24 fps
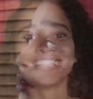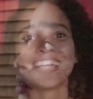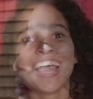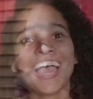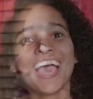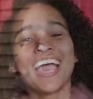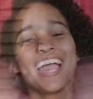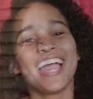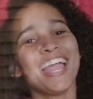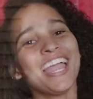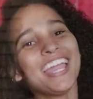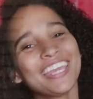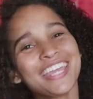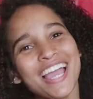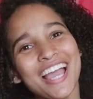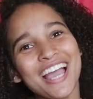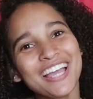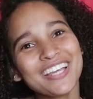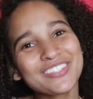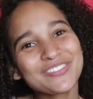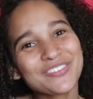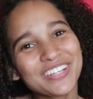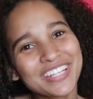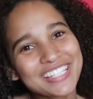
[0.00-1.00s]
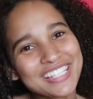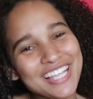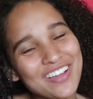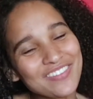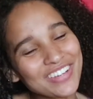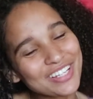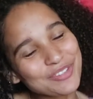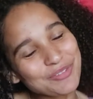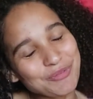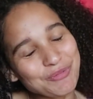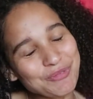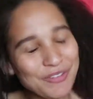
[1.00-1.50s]
Hey guys, what is up?
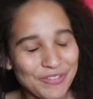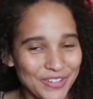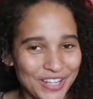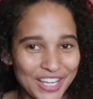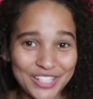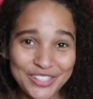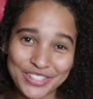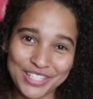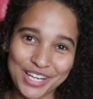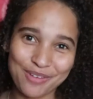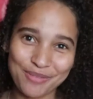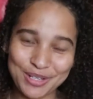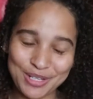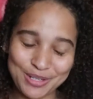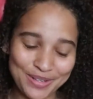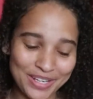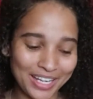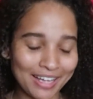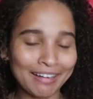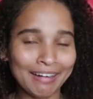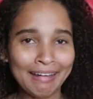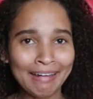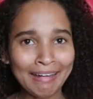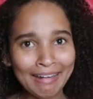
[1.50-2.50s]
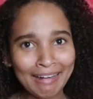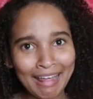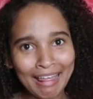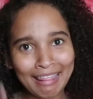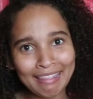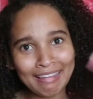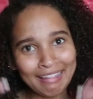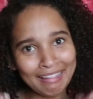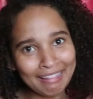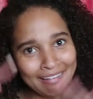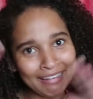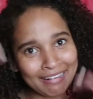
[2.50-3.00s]
It's Refqah, and today we're doing
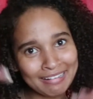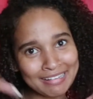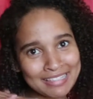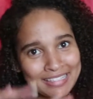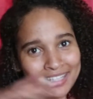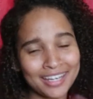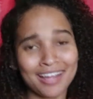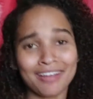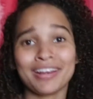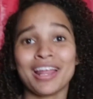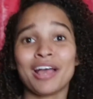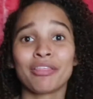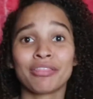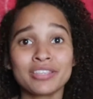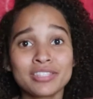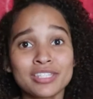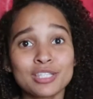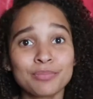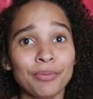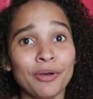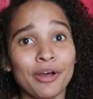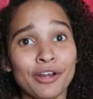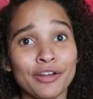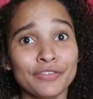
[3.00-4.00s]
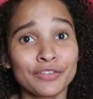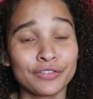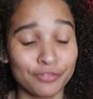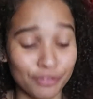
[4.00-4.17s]
another little sit down. Now this is part of